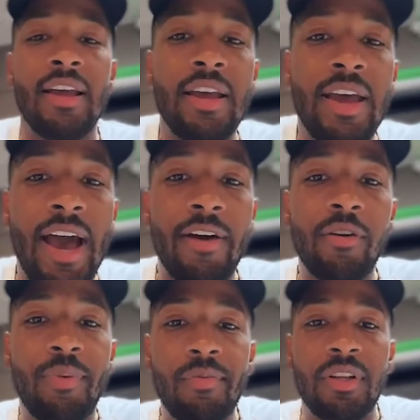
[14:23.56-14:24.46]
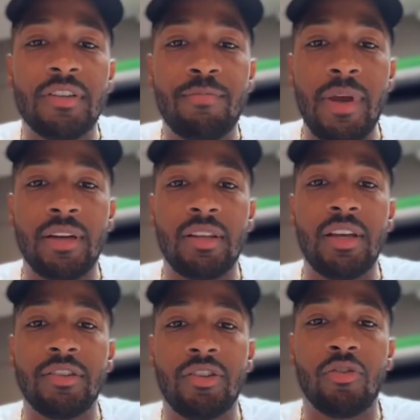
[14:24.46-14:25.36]
like, how do people expect
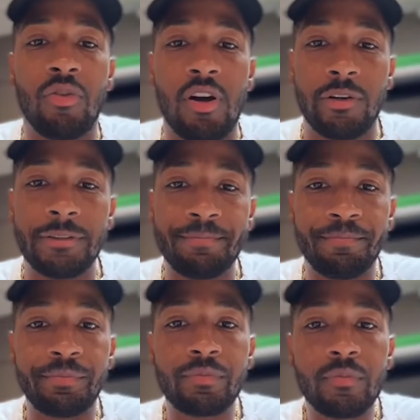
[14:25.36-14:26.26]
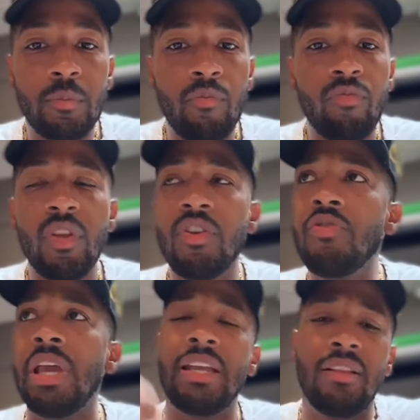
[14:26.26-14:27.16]
things to grow?
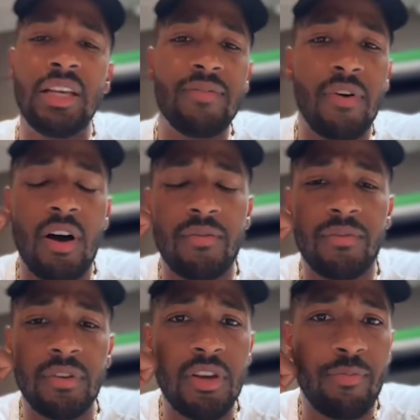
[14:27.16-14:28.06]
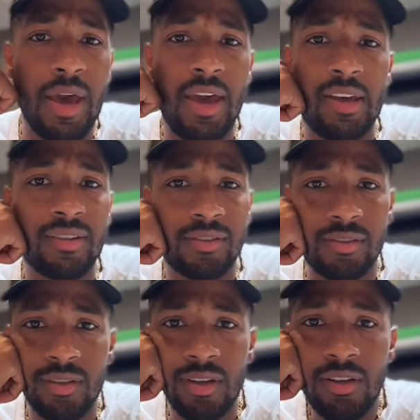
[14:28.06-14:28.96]
You can't live off your
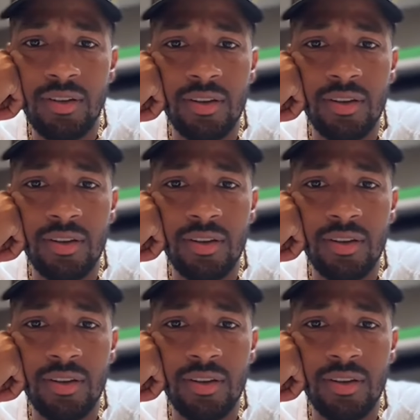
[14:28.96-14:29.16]
past.